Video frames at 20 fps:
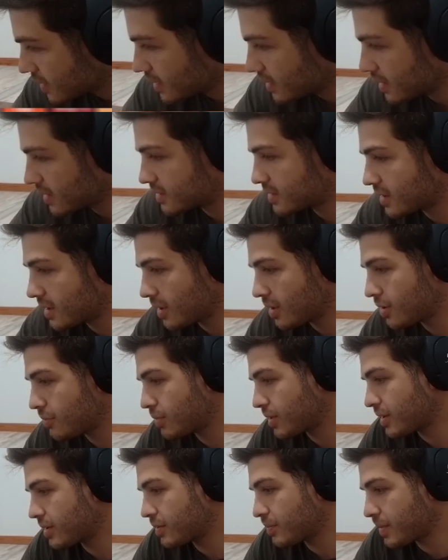Let's go,
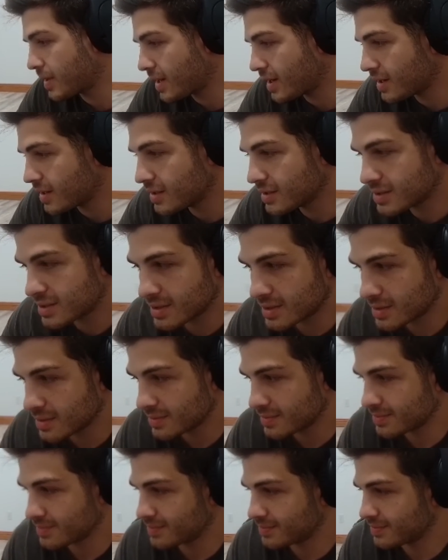brother bears.
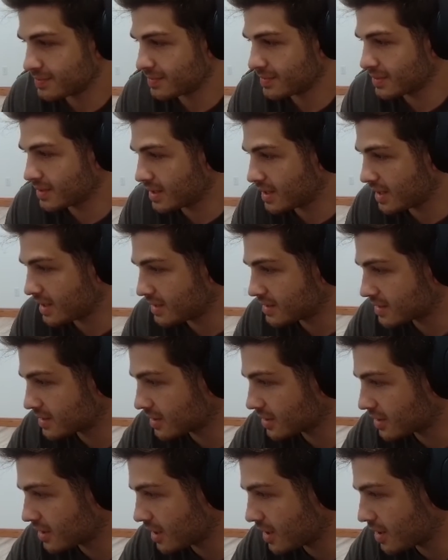Let's
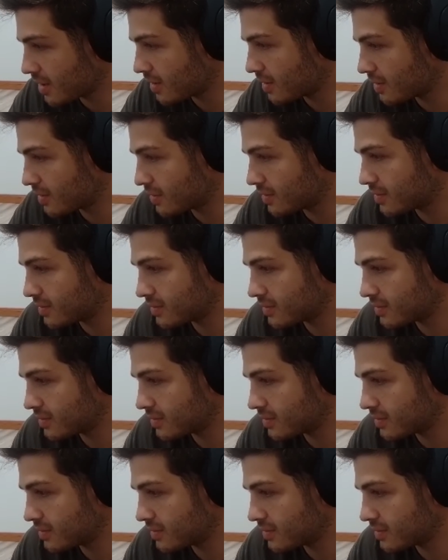go.